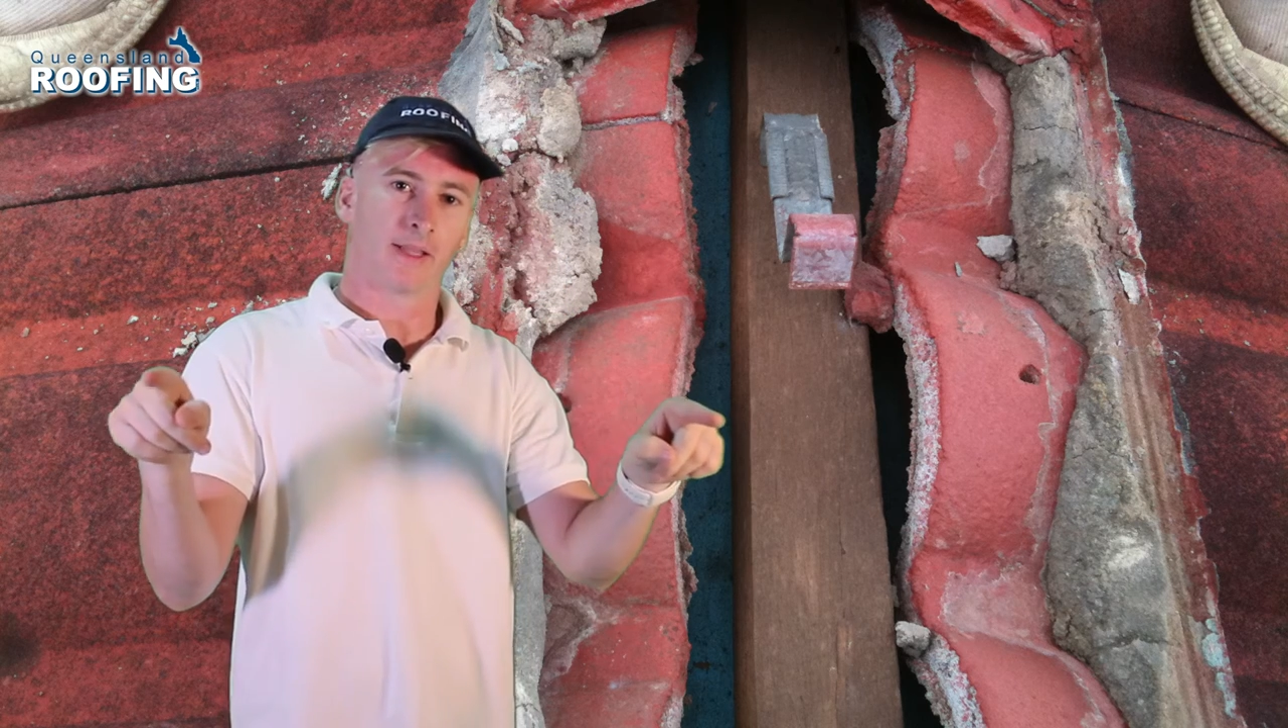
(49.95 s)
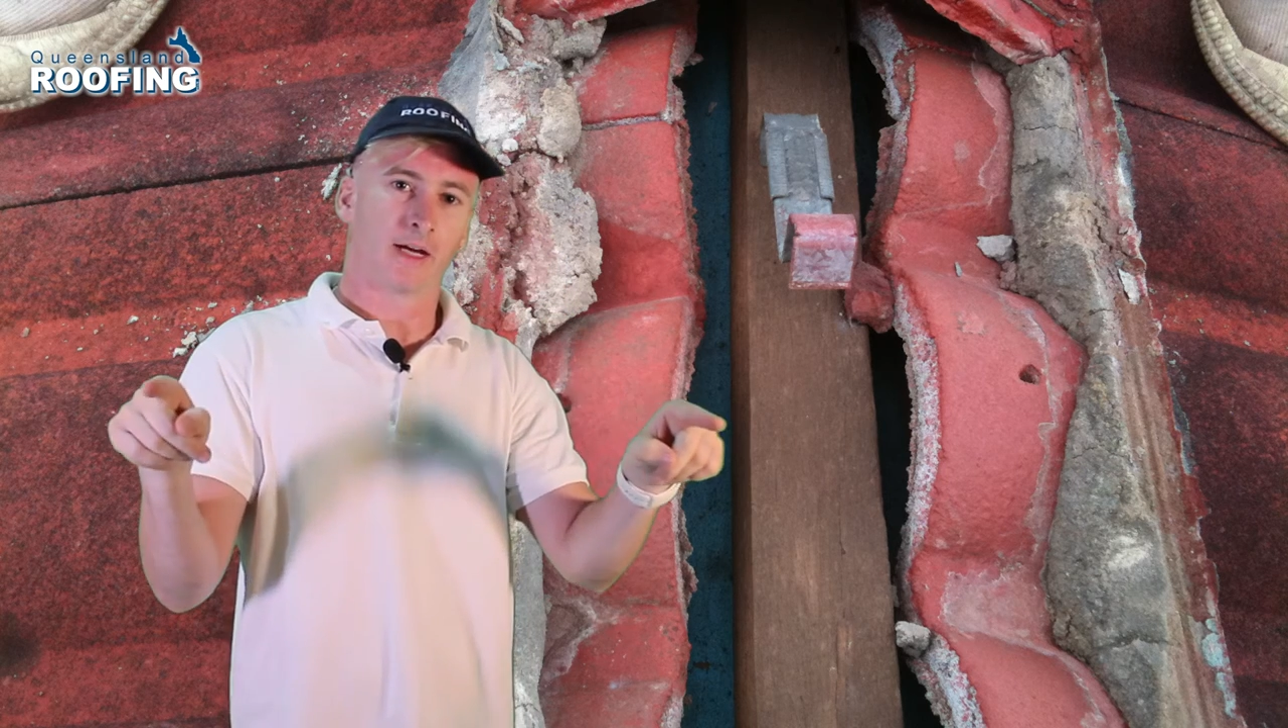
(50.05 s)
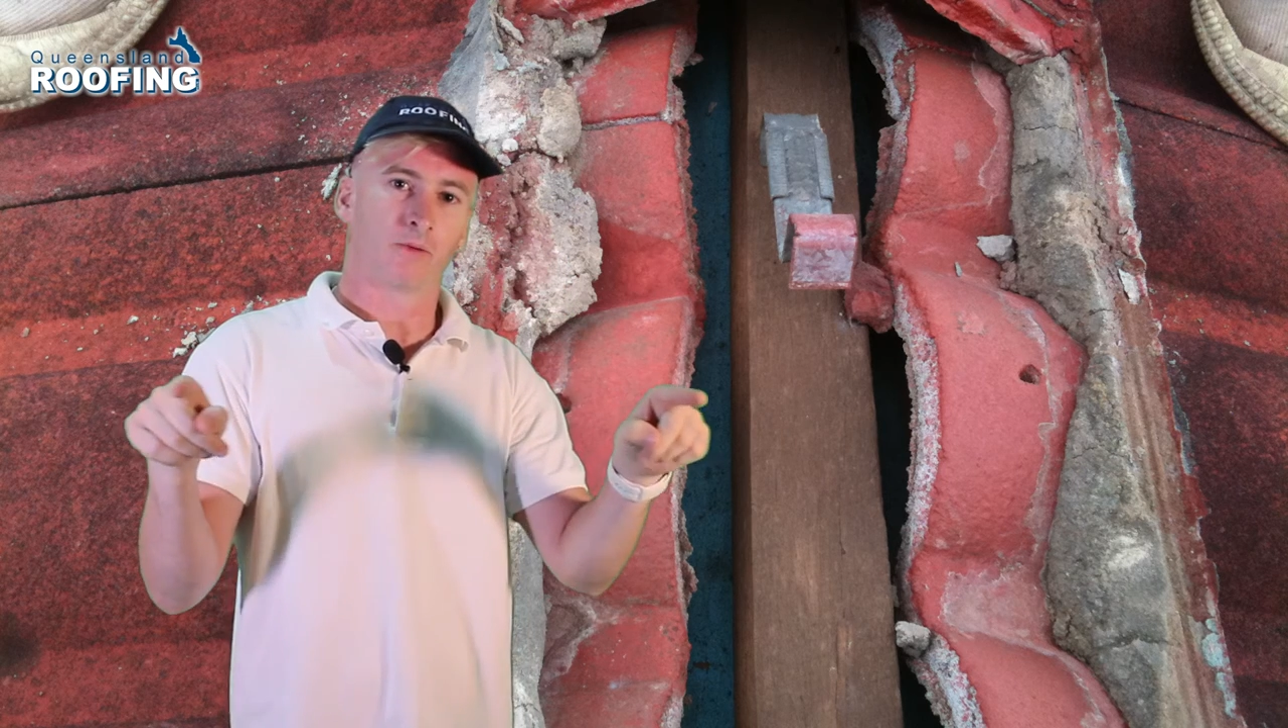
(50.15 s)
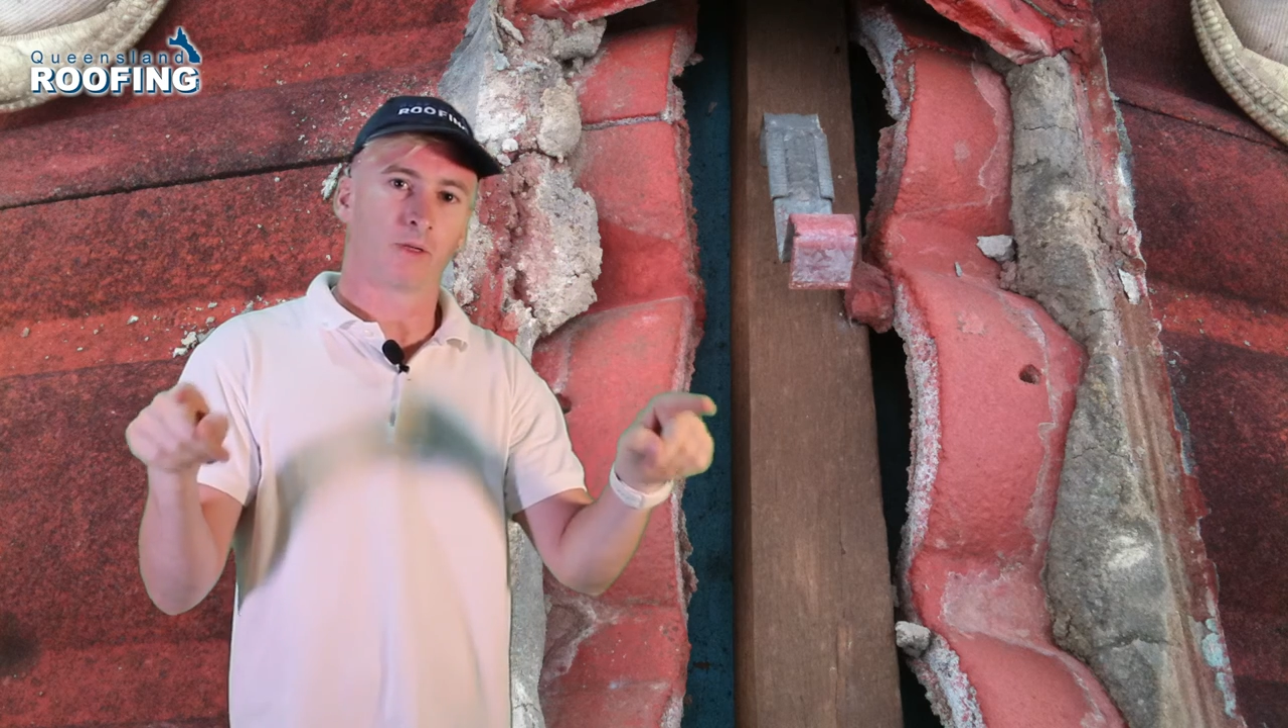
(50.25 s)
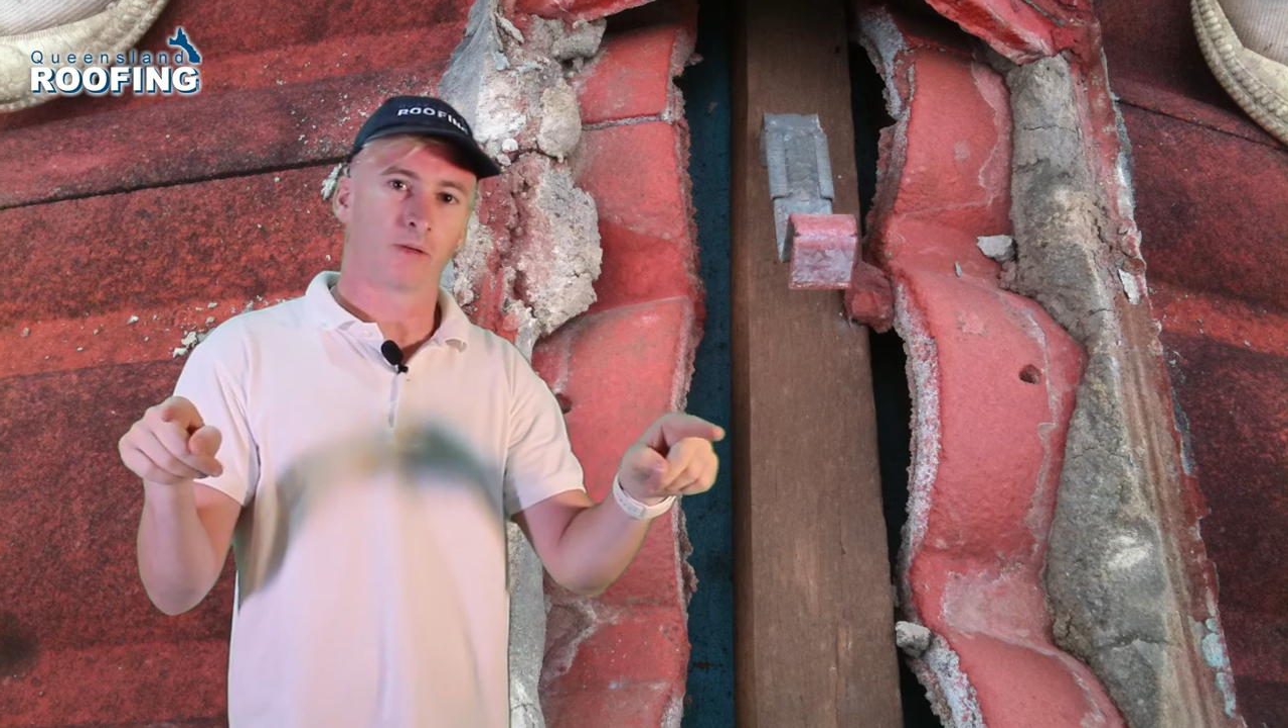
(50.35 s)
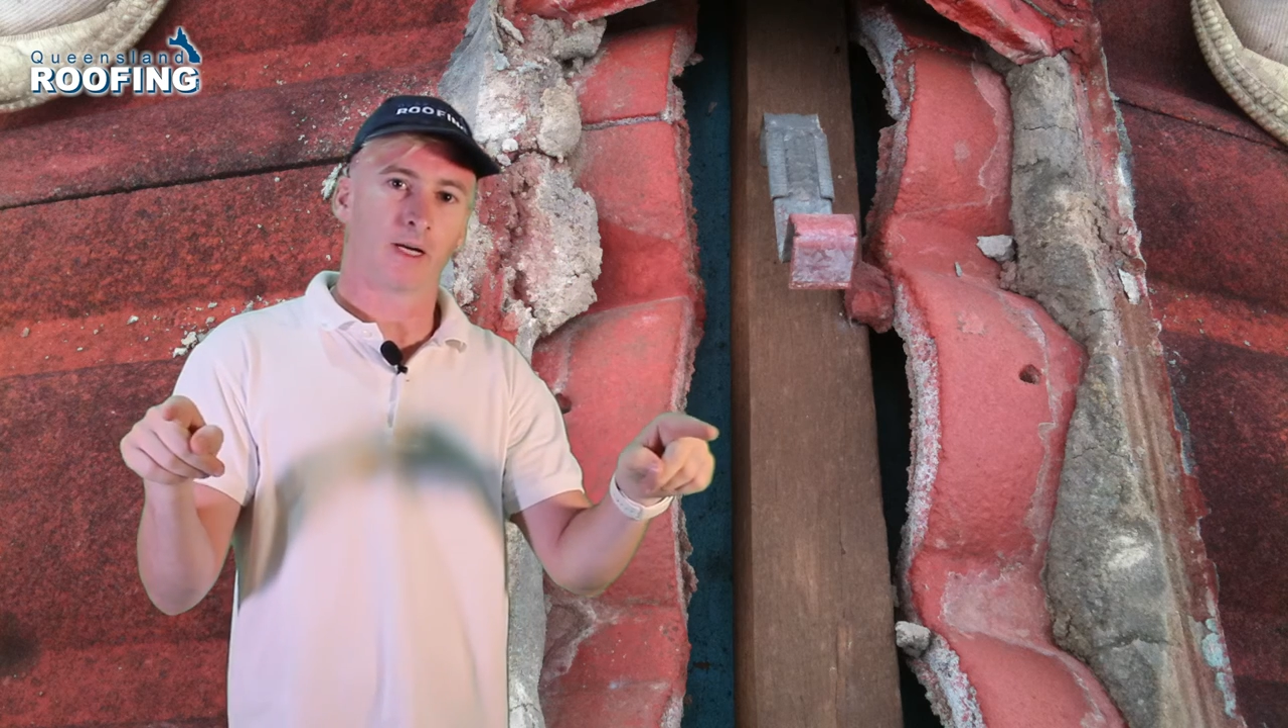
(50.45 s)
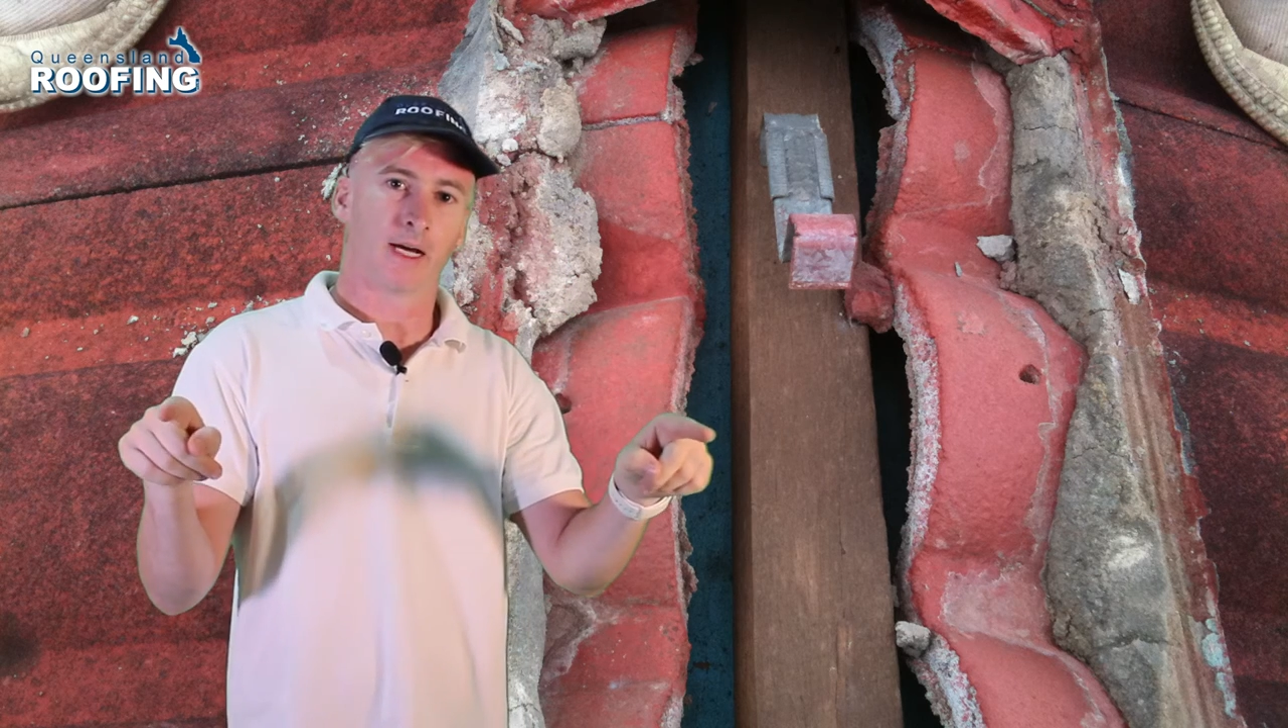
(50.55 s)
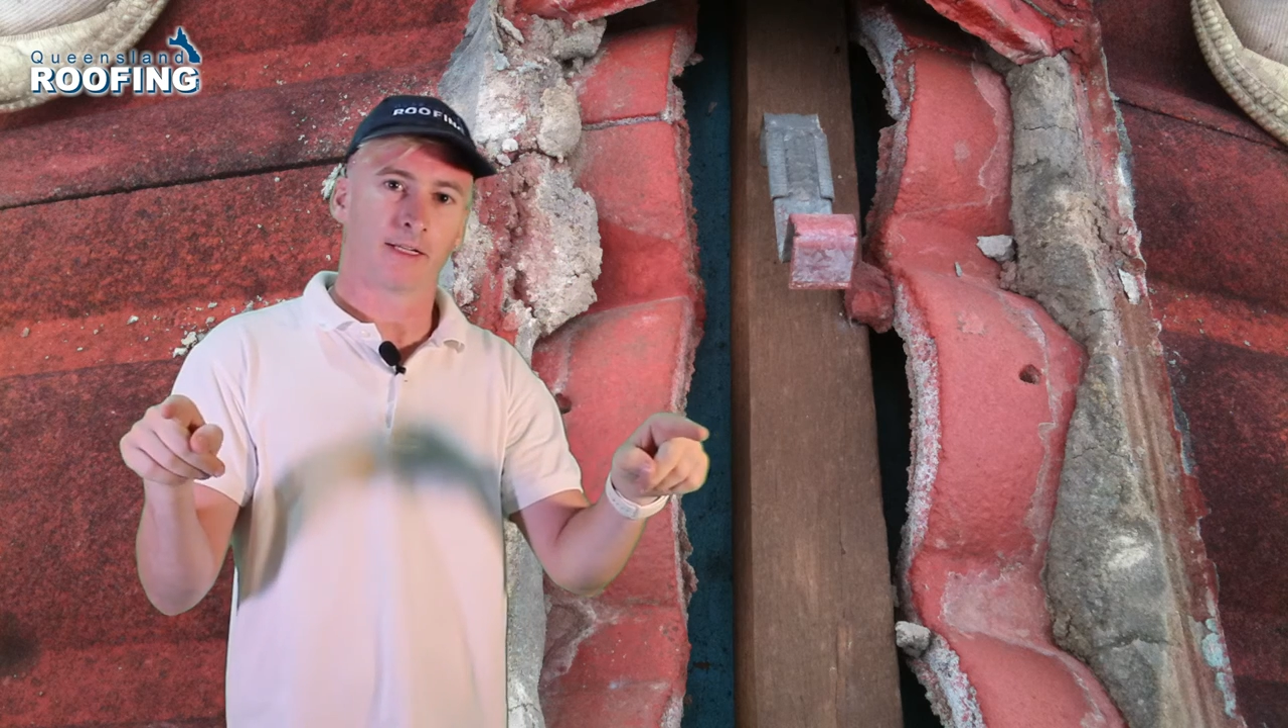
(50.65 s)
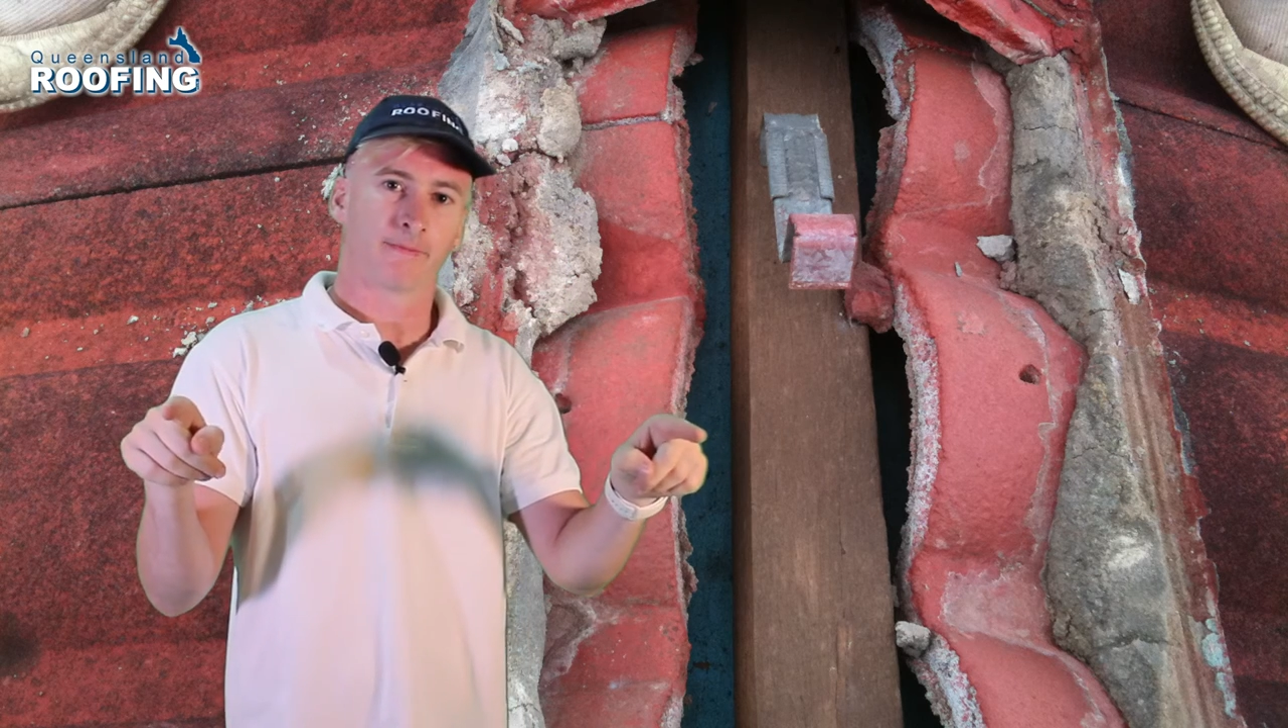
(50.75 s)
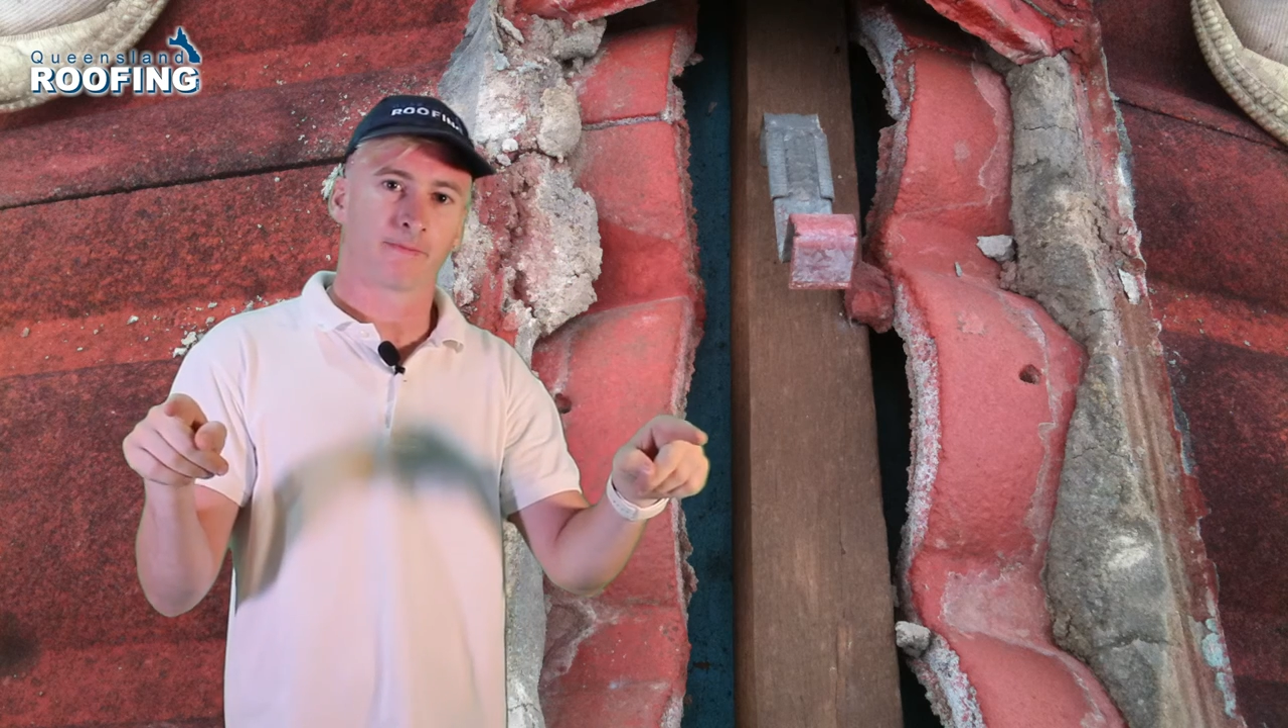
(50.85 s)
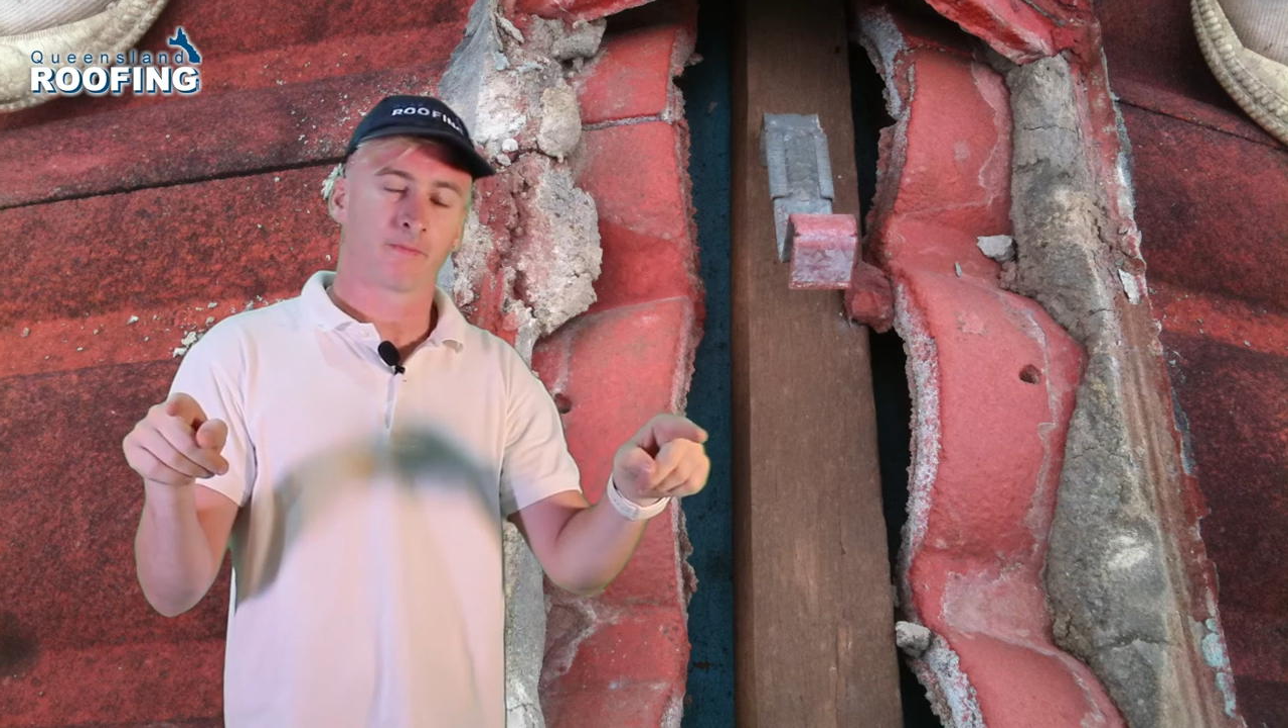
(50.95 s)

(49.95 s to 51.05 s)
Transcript: that water out.